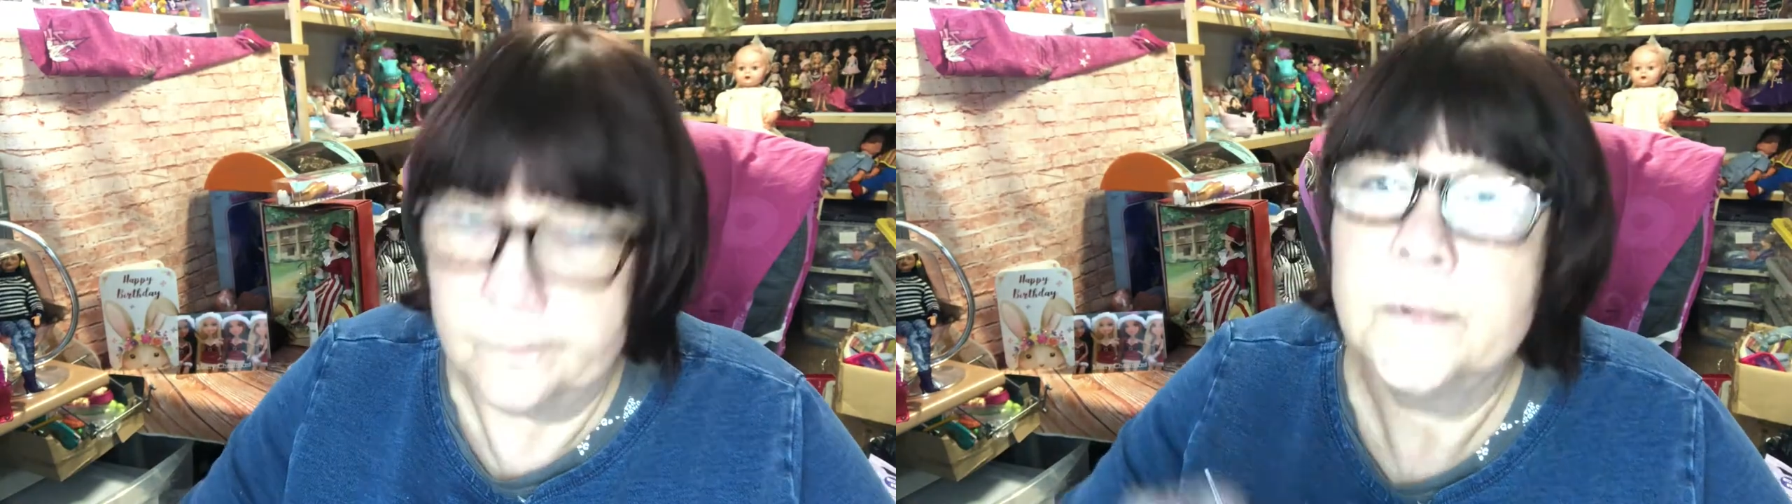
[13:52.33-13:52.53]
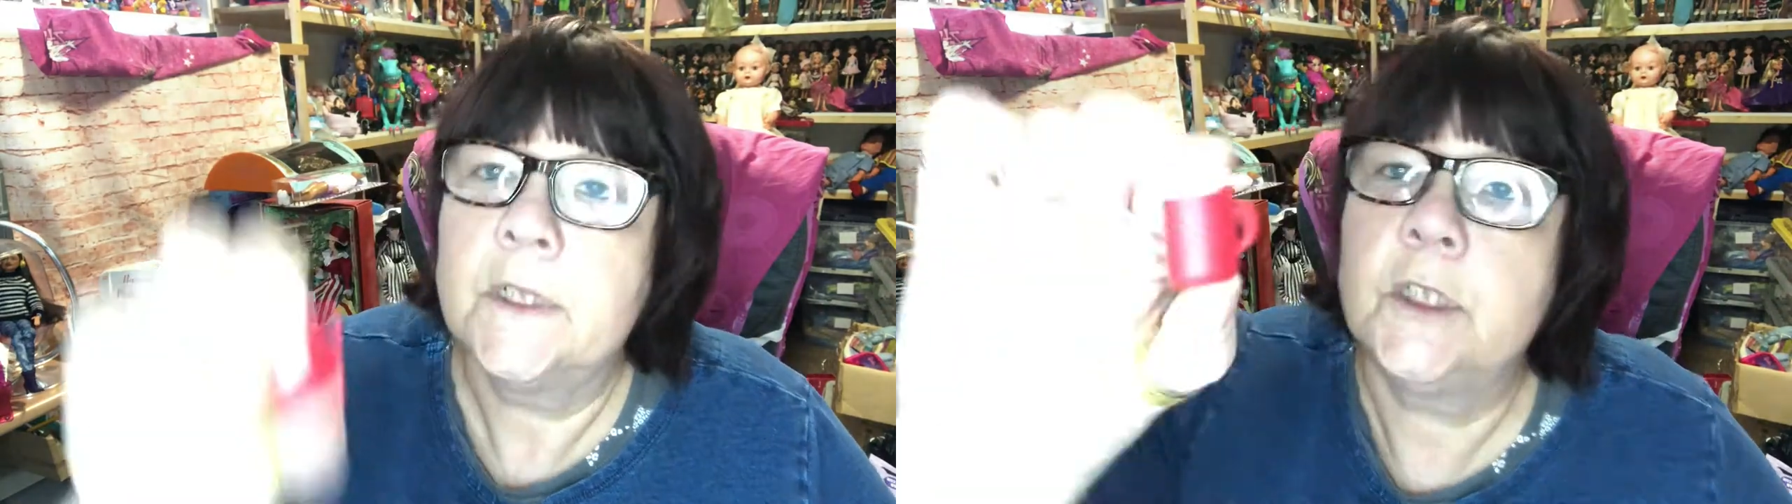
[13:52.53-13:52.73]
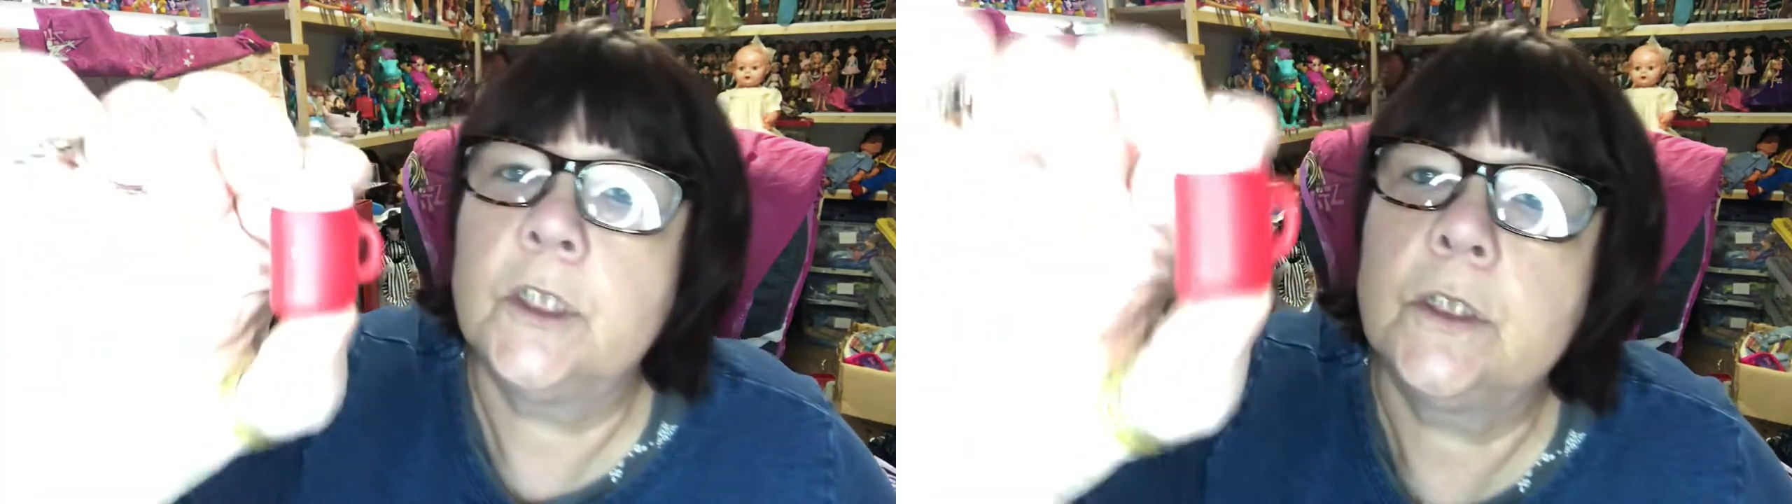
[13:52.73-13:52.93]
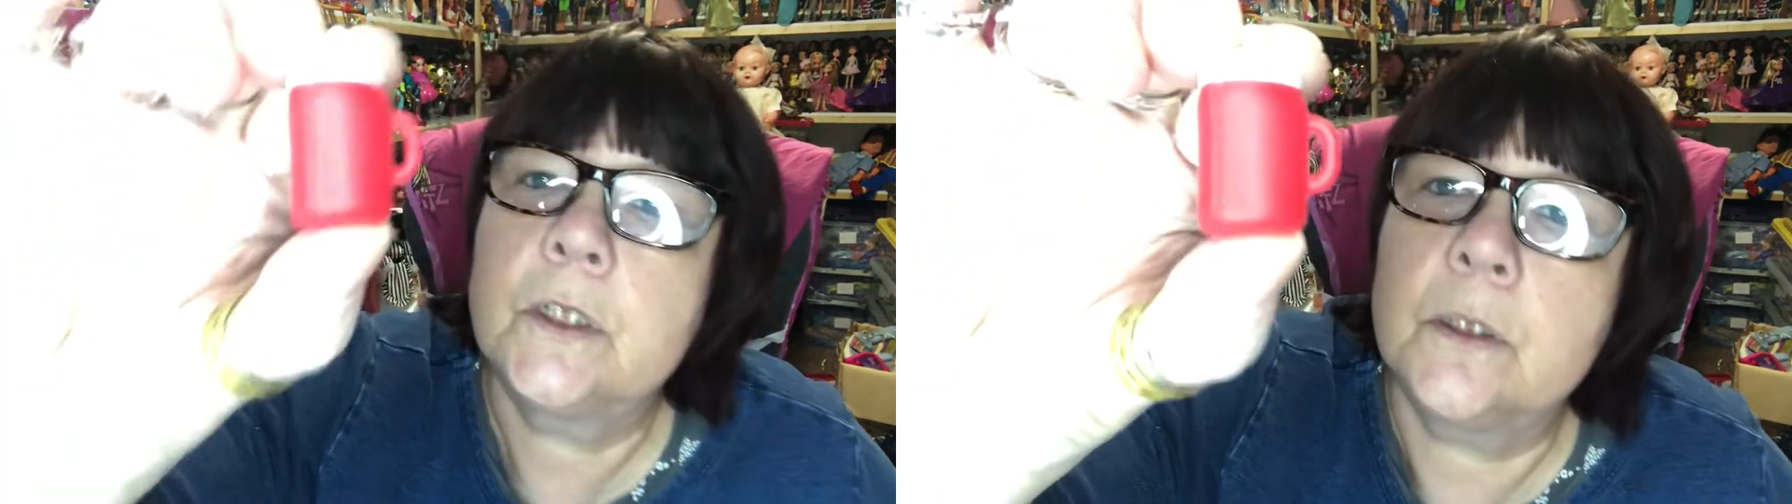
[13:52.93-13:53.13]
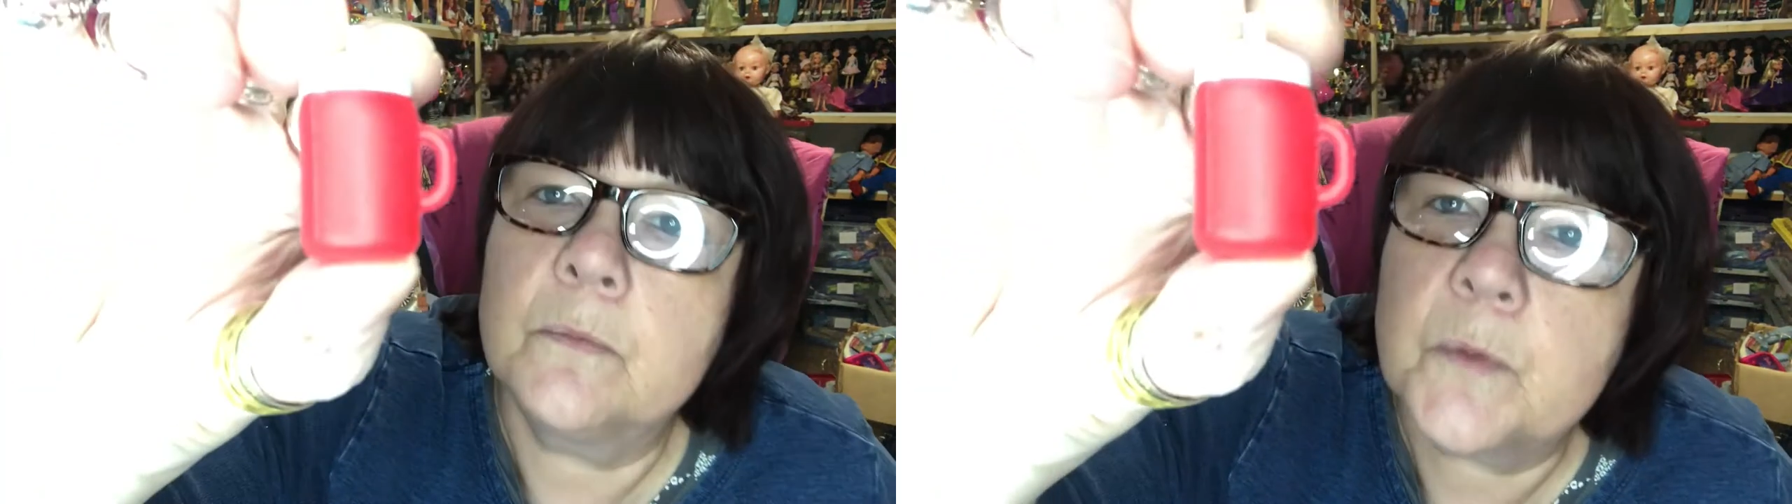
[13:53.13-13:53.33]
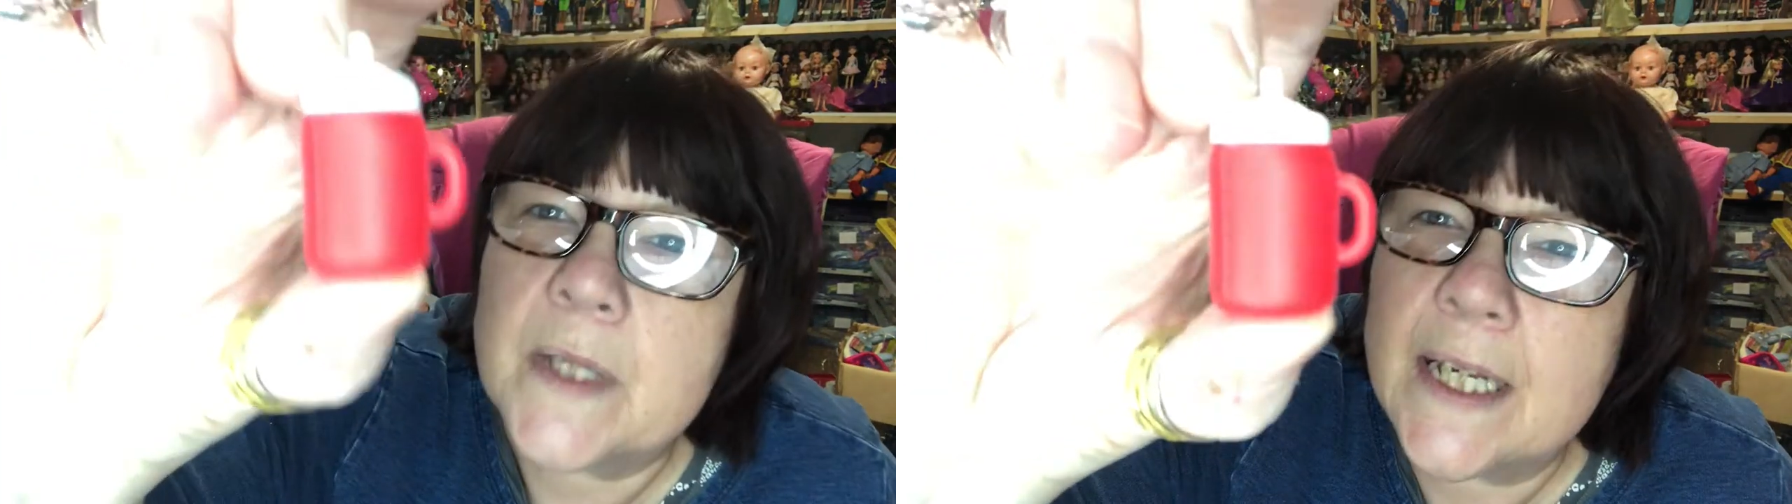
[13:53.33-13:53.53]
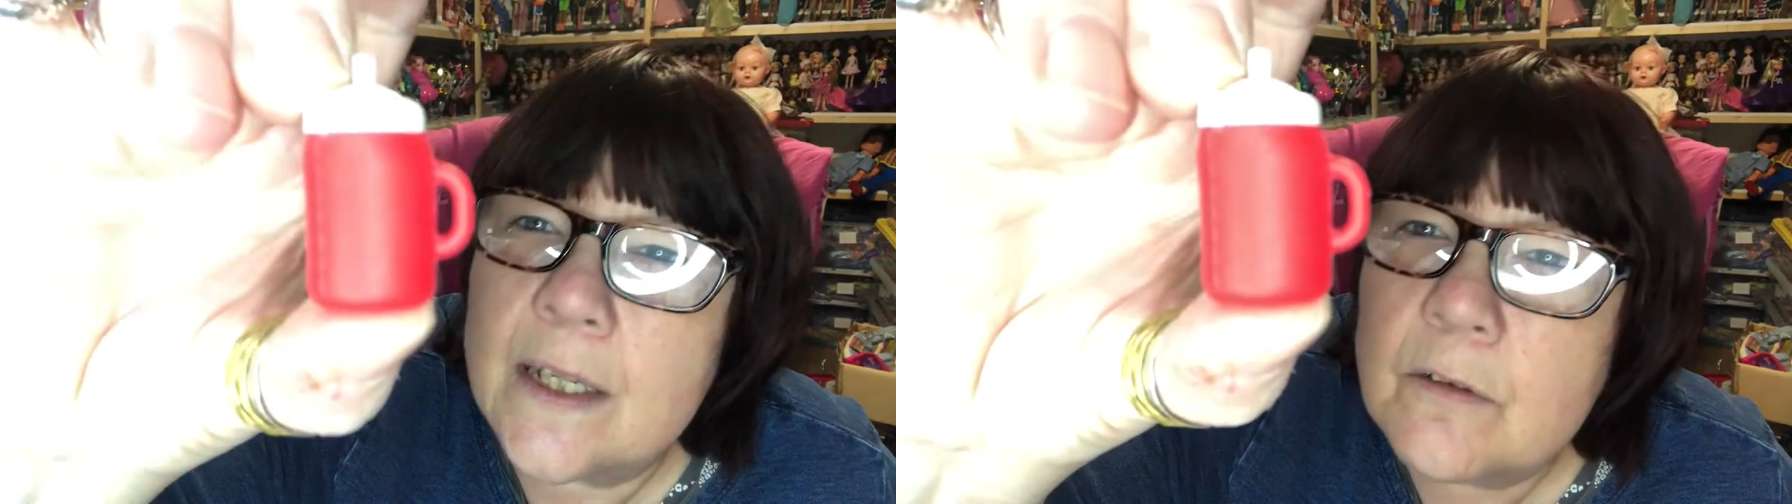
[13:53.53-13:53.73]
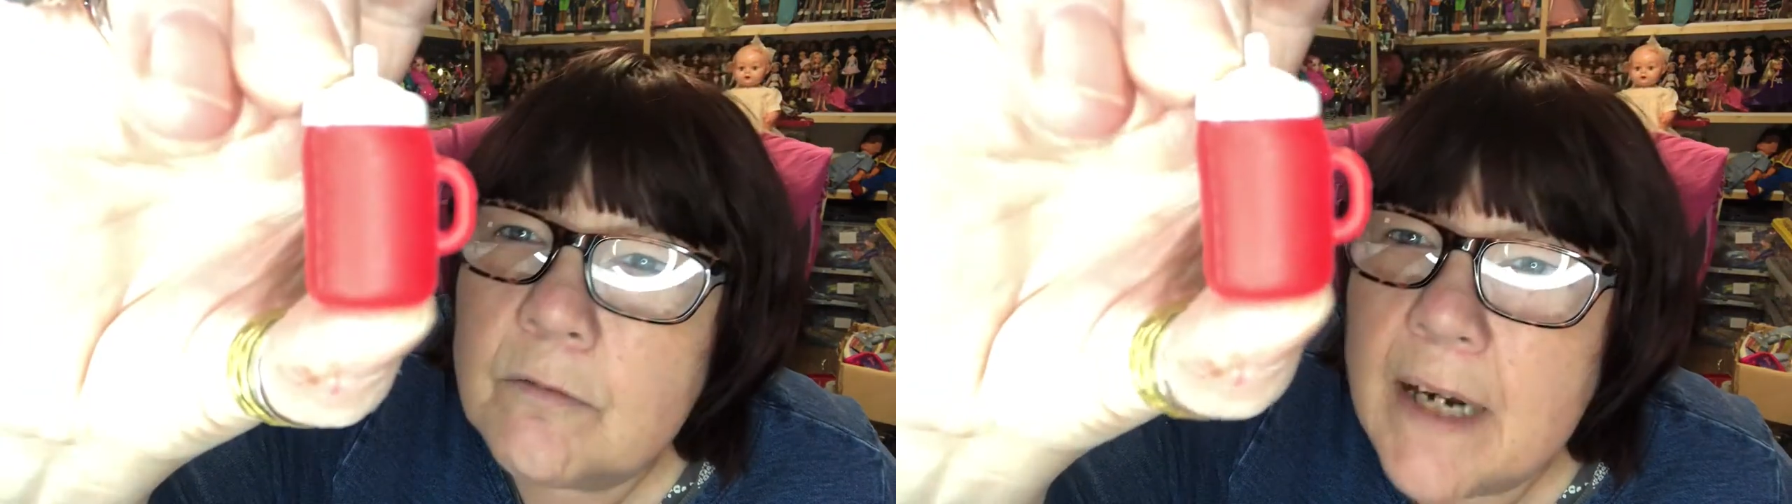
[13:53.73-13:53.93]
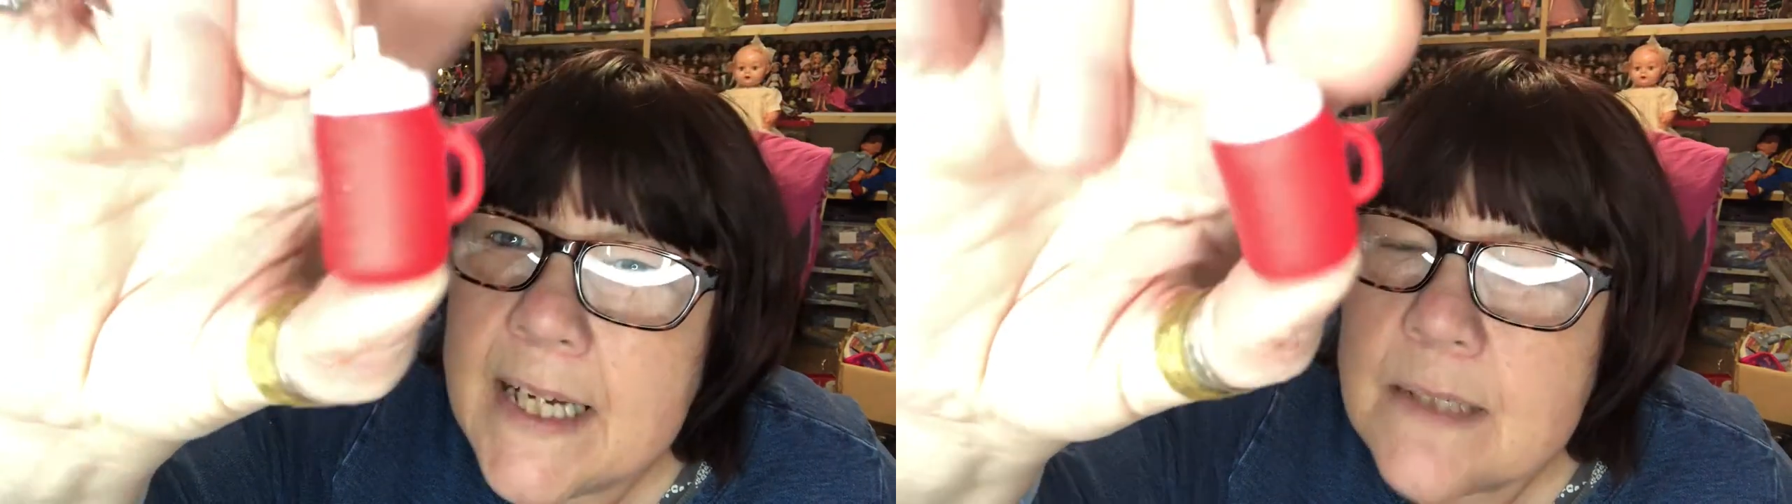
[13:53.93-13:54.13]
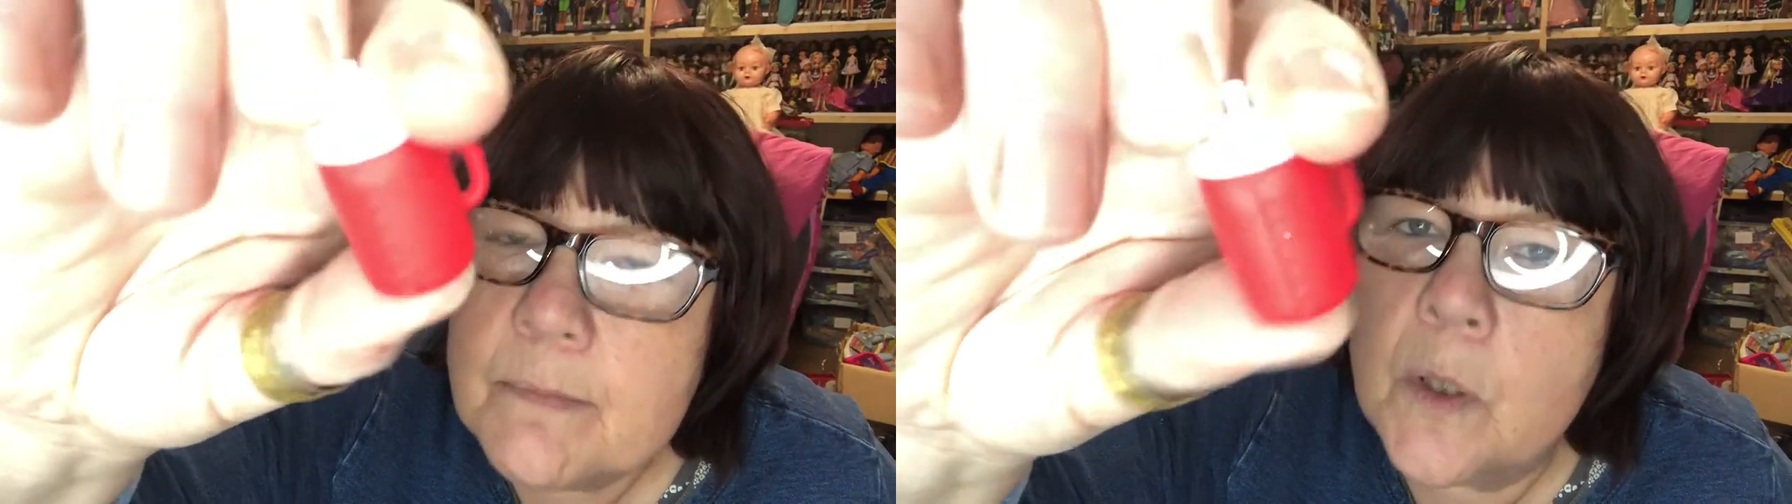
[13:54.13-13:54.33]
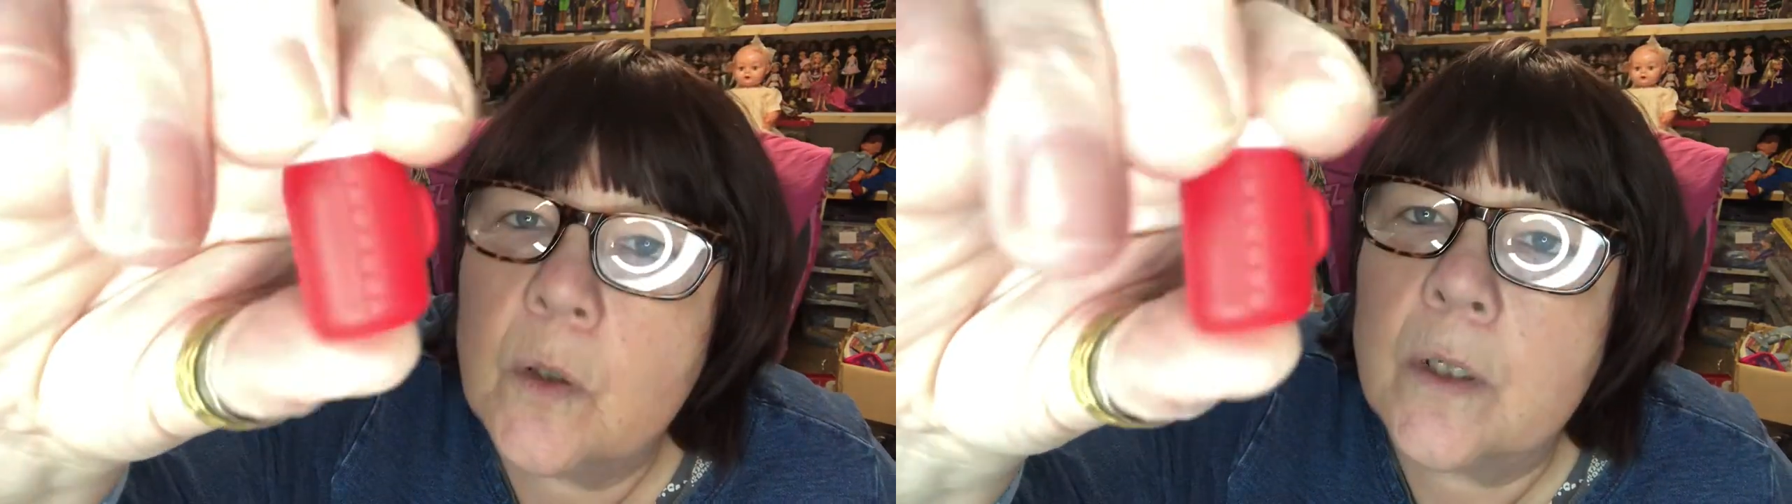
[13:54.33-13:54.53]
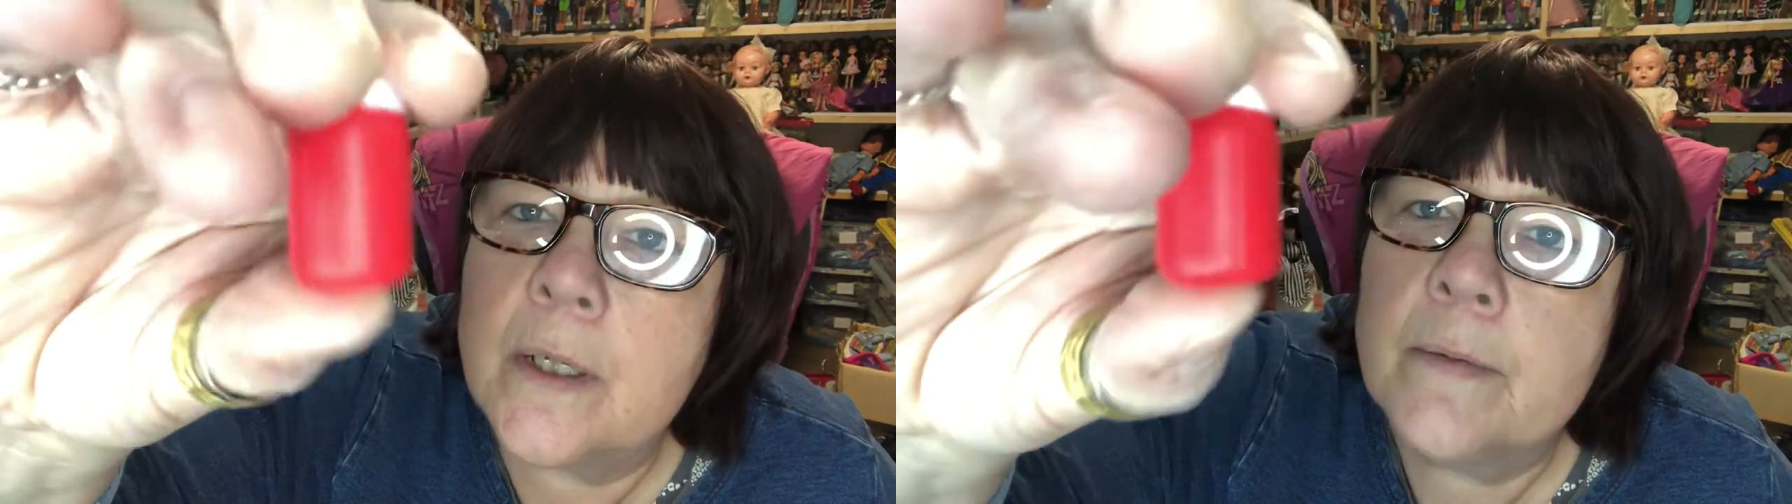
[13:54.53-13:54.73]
She comes with a little red mug